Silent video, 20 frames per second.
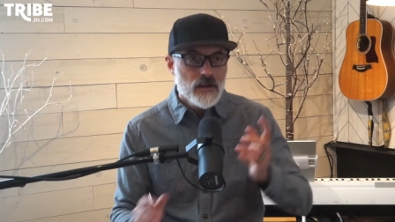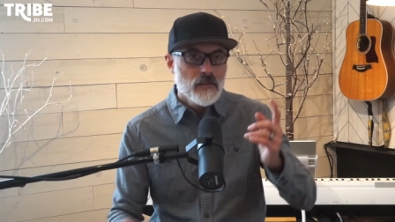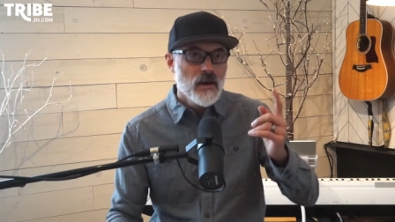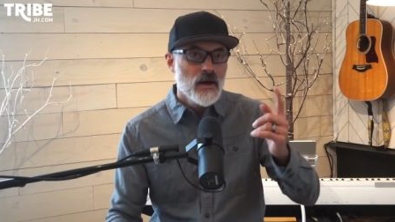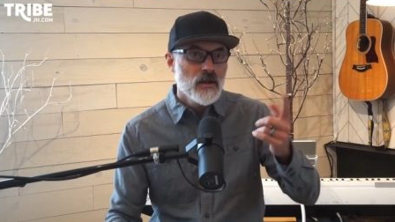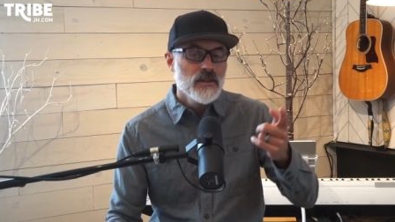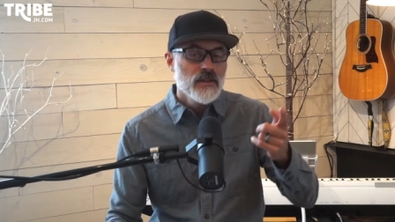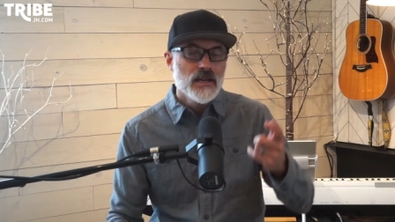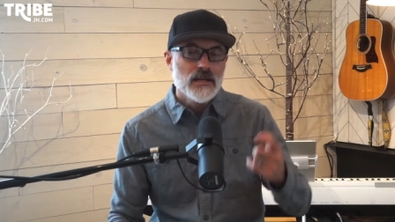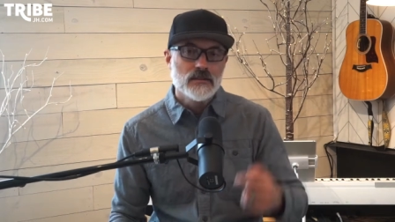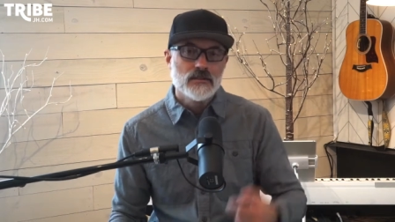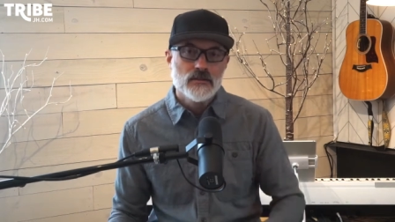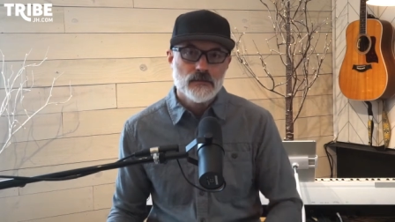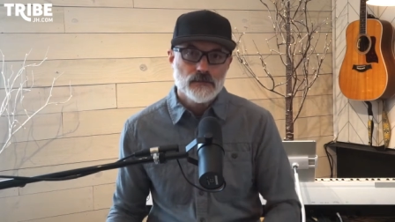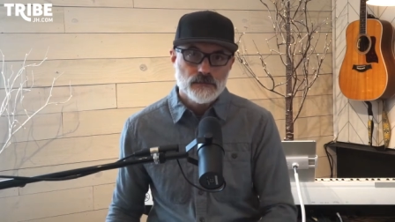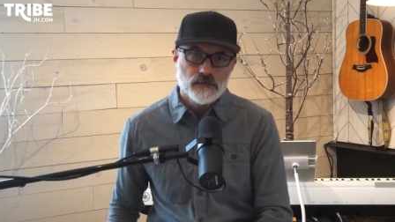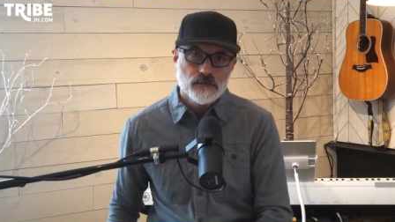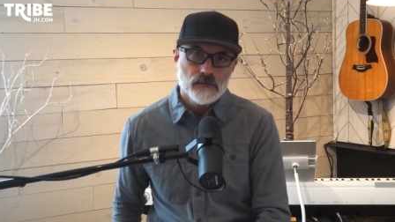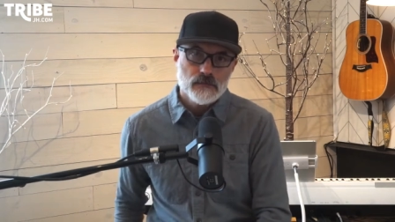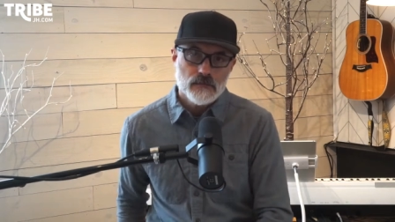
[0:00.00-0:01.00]
about this.
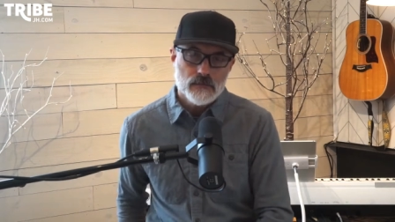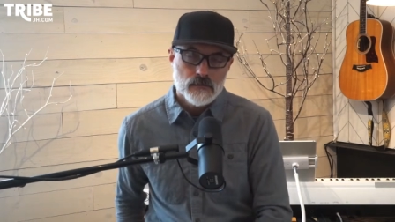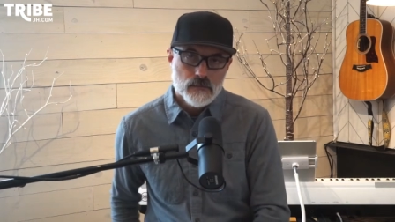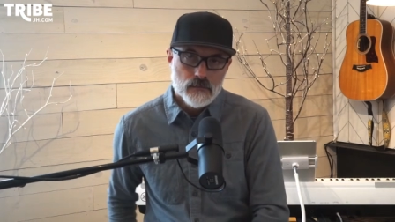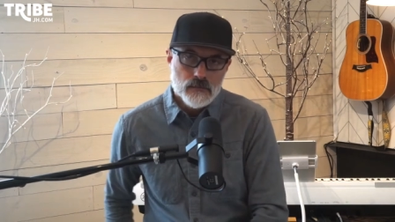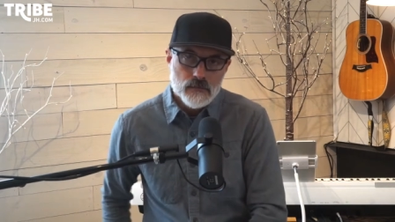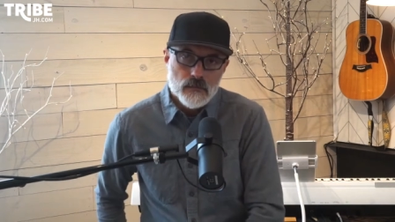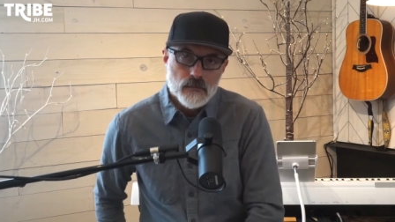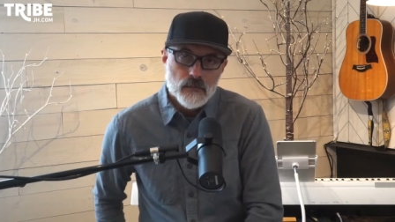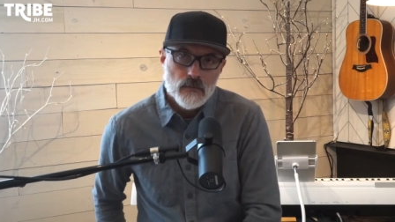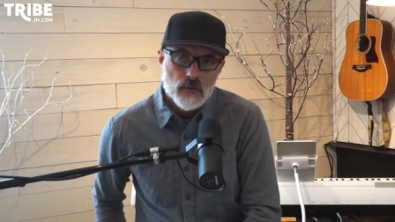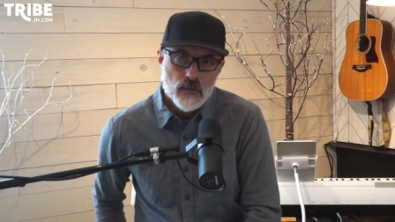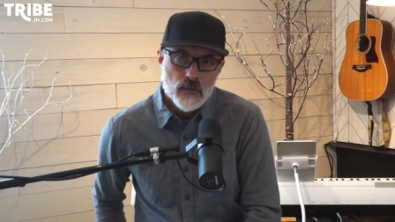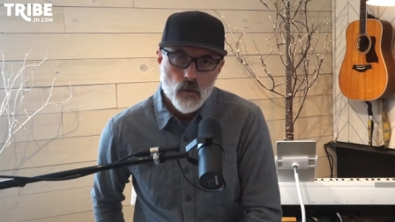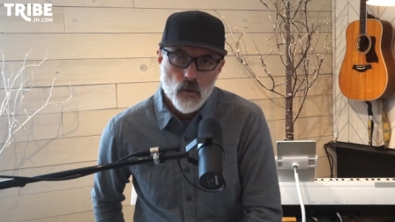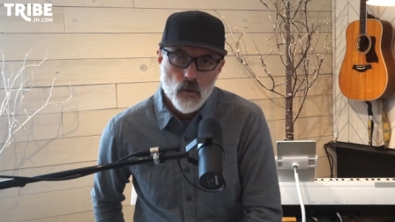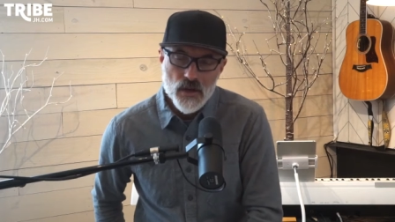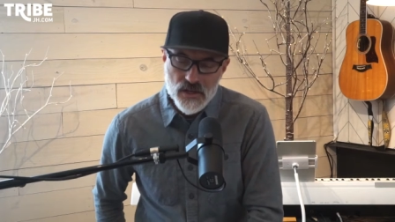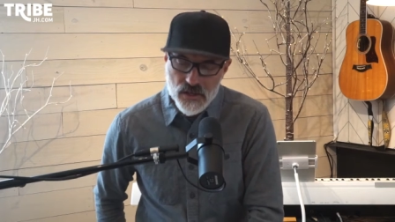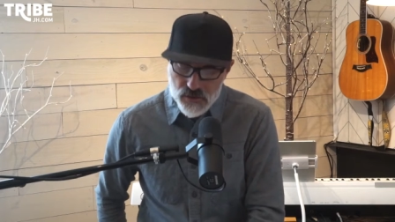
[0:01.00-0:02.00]

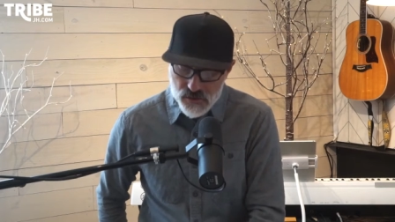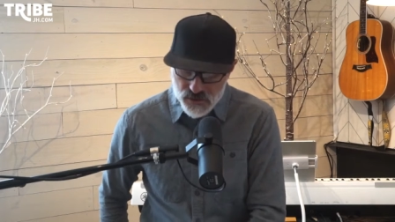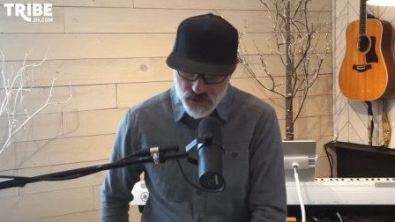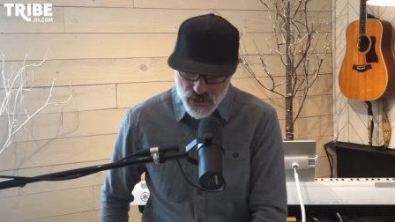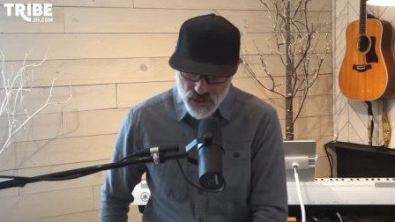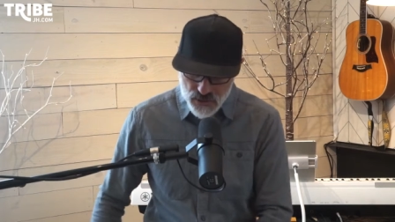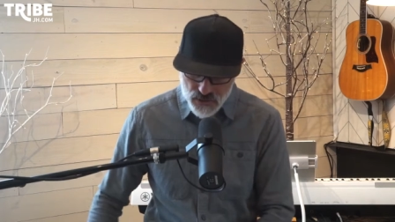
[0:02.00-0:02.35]
When you see